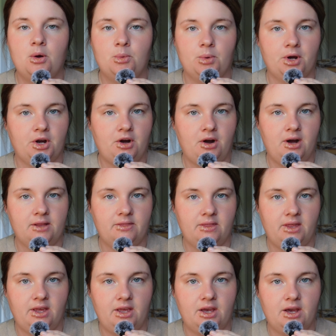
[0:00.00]
work on
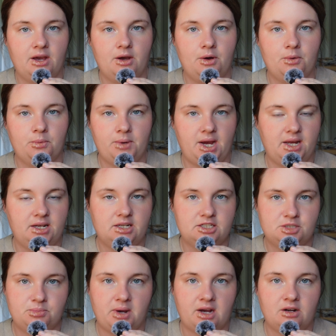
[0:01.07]
the red
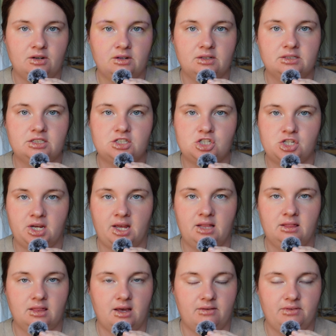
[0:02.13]
speckled
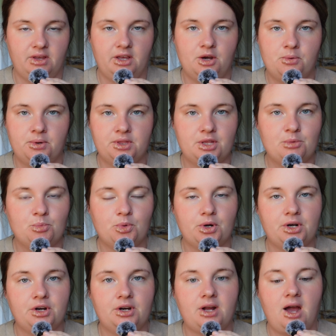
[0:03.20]
chicken lovey with
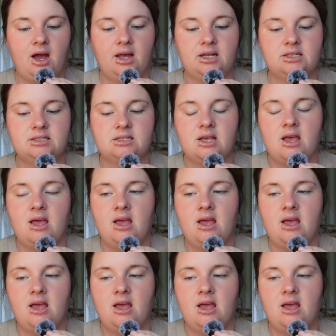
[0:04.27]
embroidered eyes